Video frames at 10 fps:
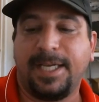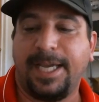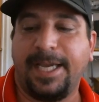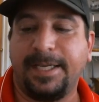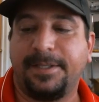
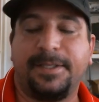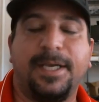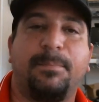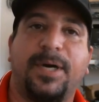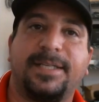and
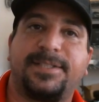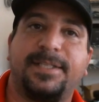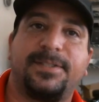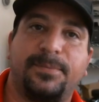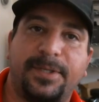a
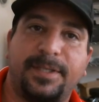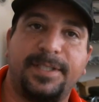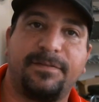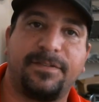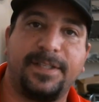processor with a
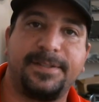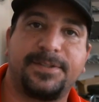different.